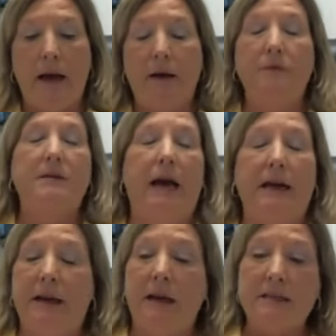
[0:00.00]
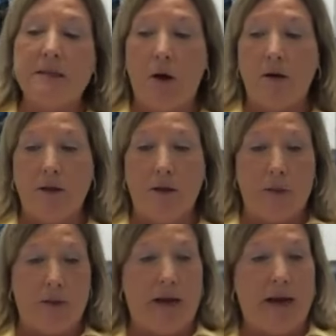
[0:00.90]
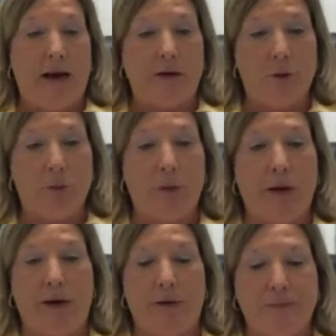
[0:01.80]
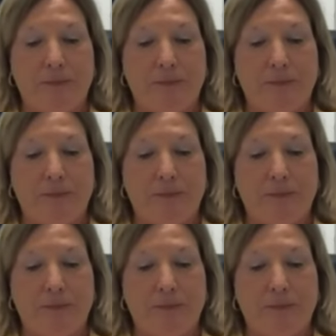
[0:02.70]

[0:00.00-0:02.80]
Okay, now let's talk a little bit about how to prepare.